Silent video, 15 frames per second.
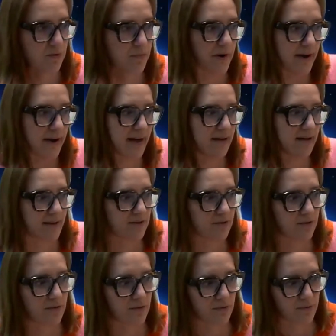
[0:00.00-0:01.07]
of the parallel
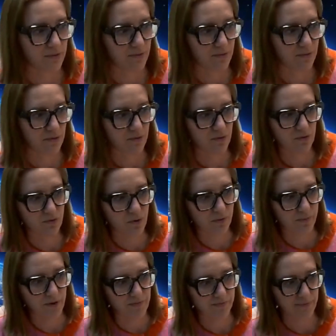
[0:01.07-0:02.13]
that you draw
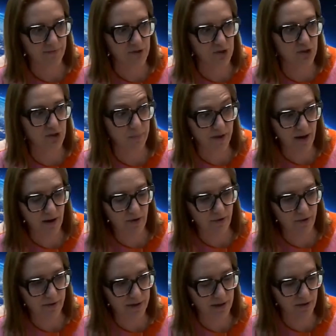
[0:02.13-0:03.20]
with
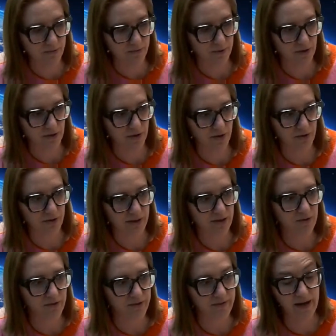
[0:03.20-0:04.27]
GDPR here on the
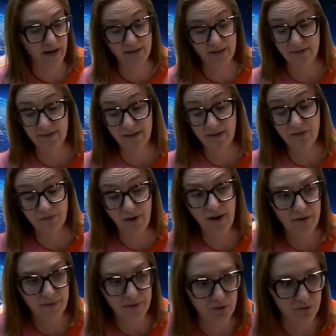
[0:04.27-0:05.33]
EU side is
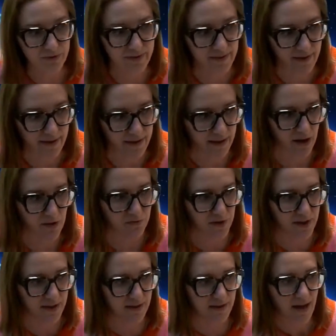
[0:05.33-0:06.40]
very interesting. And I
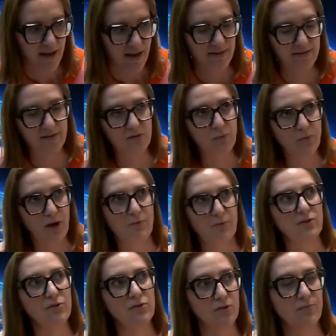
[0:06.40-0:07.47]
think this is why
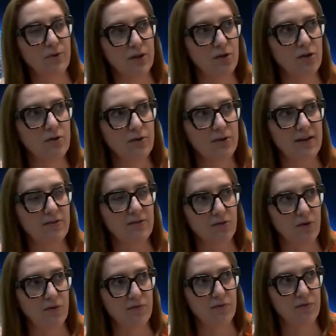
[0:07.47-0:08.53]
when you look at
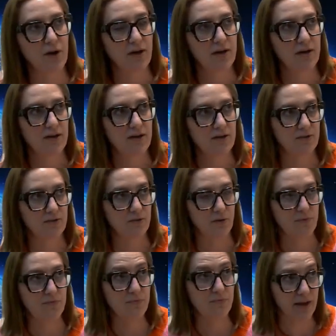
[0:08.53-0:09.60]
sort
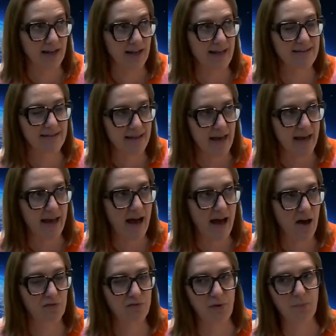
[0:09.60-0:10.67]
of regulating
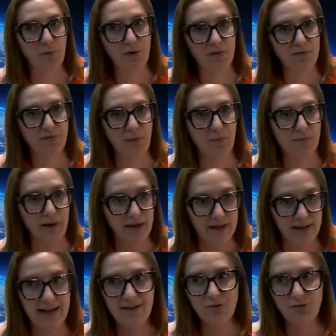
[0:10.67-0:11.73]
AI from a
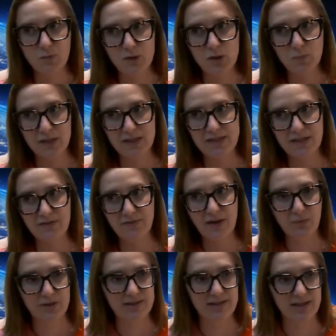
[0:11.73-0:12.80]
regulator's perspective,
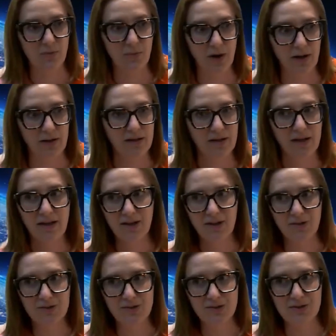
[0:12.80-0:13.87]
they would say, well,
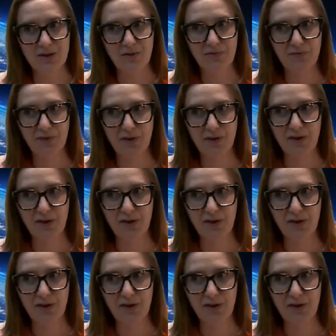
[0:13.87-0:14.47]
sort of